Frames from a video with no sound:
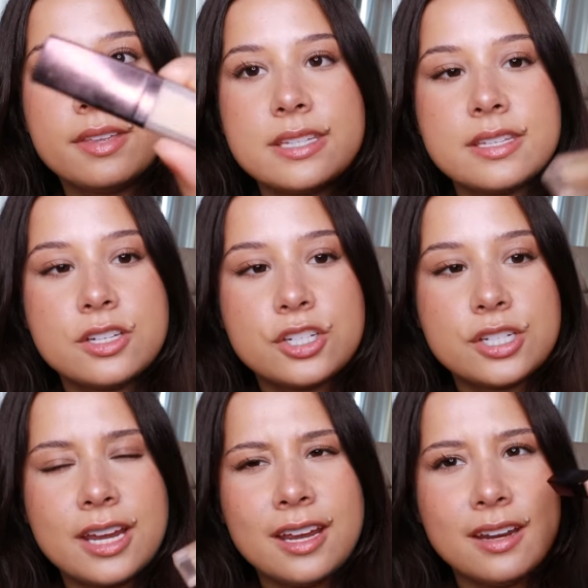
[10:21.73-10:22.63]
This is in
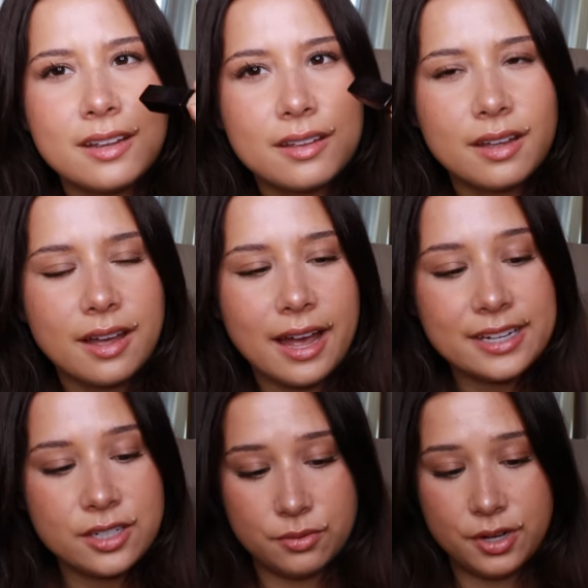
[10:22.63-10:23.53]
shade
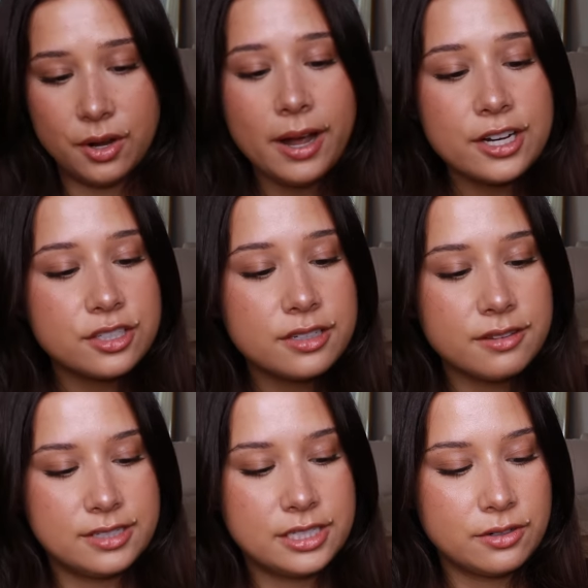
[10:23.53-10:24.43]
I don't know actually,
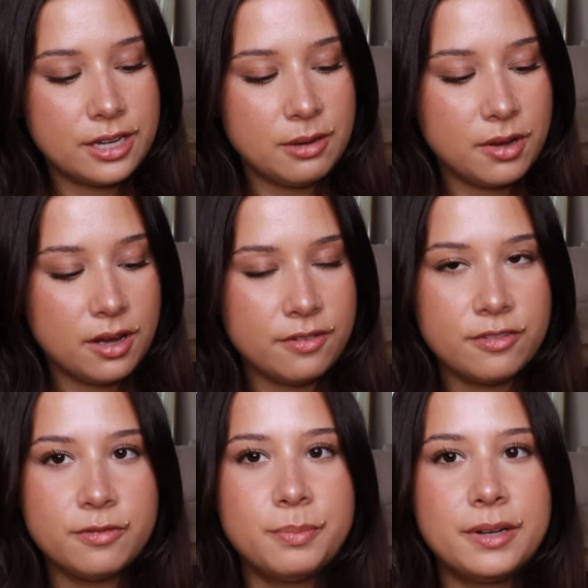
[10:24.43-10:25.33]
the sticker came off,
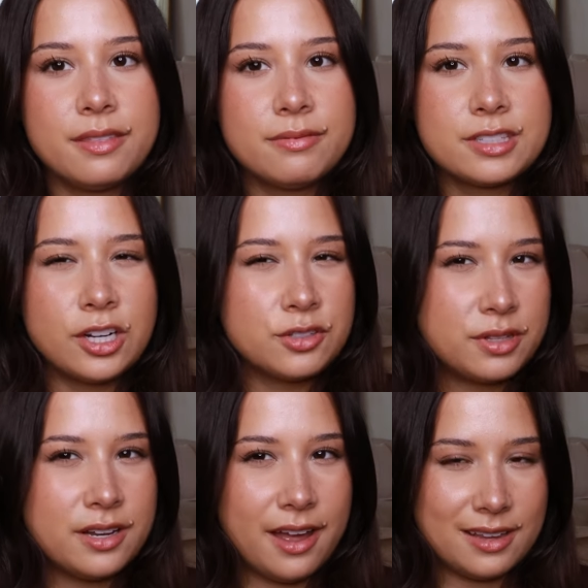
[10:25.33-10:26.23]
but it starts
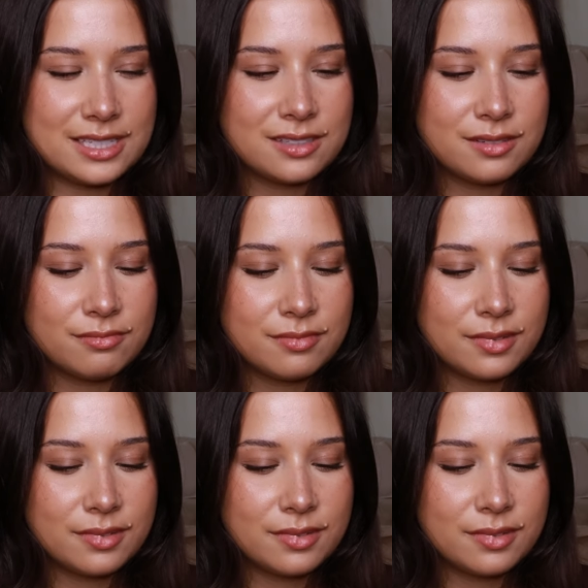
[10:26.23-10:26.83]
with an S.